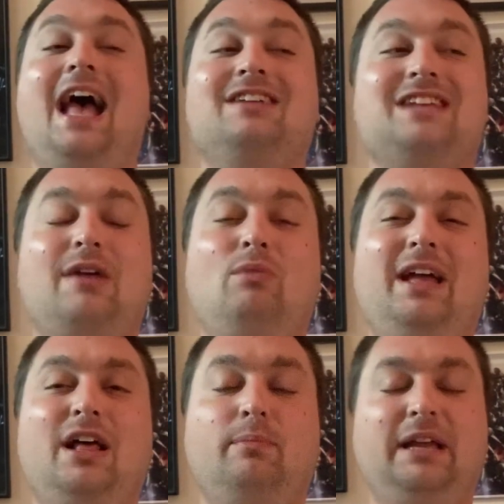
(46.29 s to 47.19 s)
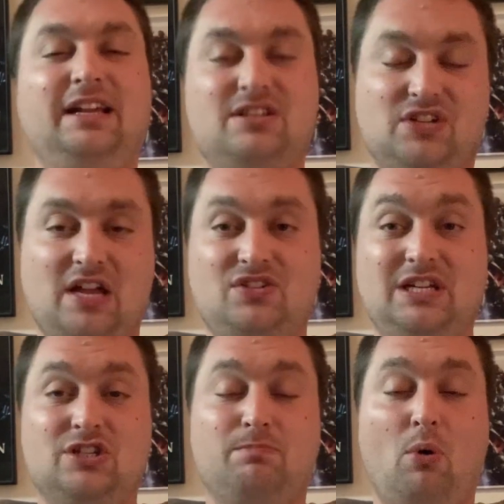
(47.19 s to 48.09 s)
as I will be
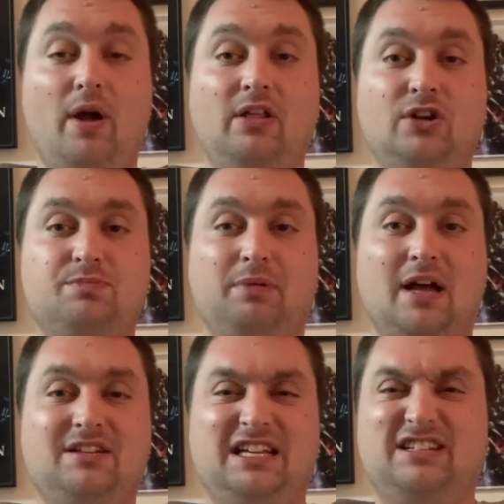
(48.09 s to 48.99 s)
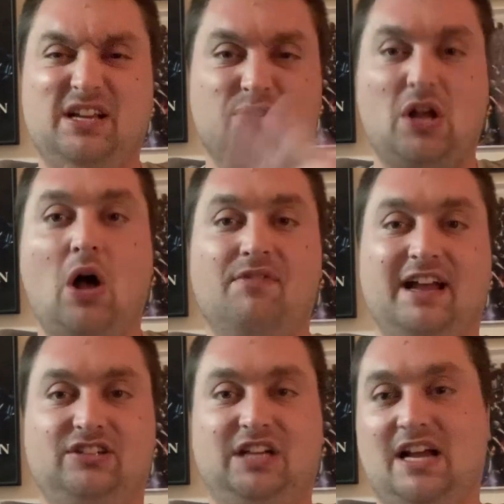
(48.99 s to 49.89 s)
discussing spoilers, plot details, all
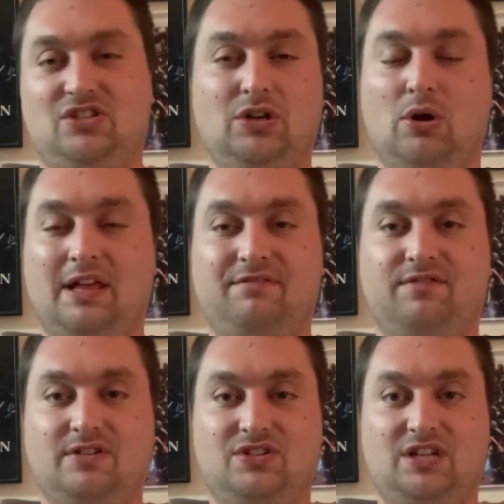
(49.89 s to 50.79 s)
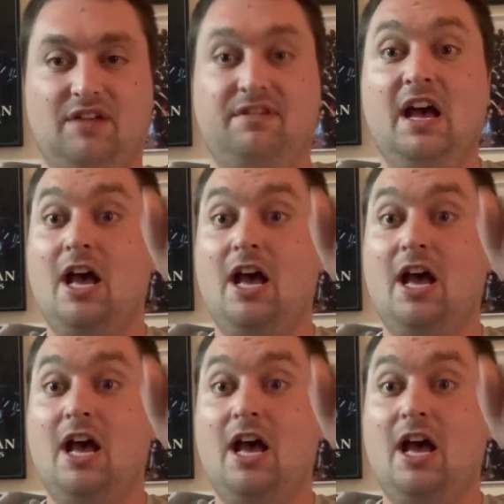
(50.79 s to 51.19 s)
that jazz, you know, all that fun stuff.